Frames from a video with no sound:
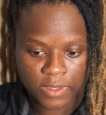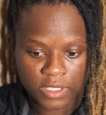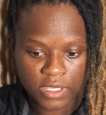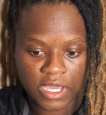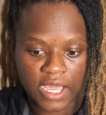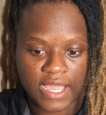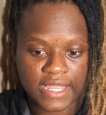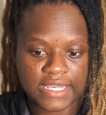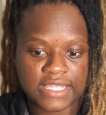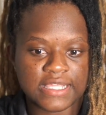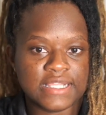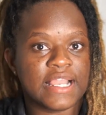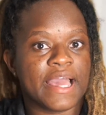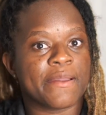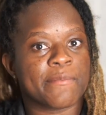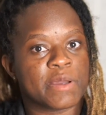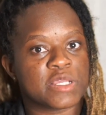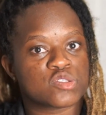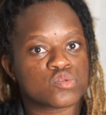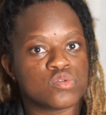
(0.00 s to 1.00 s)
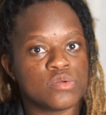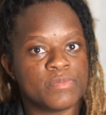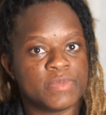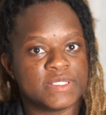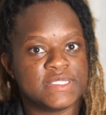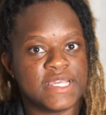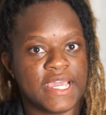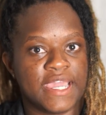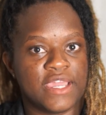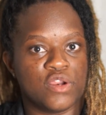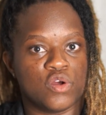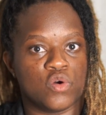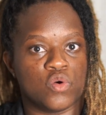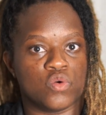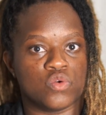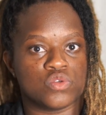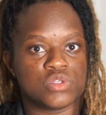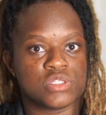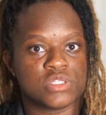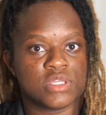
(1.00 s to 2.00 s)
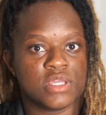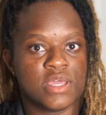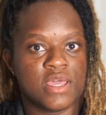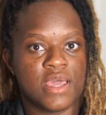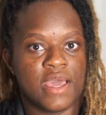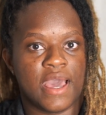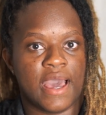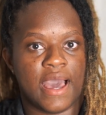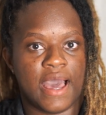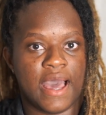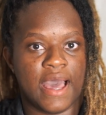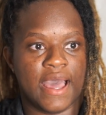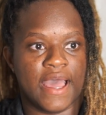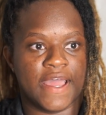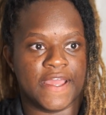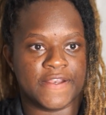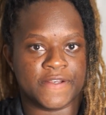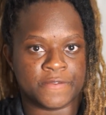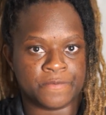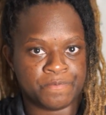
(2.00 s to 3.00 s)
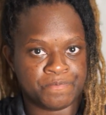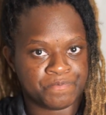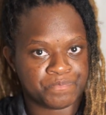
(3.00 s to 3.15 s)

I'd eat like my sweet potatoes, and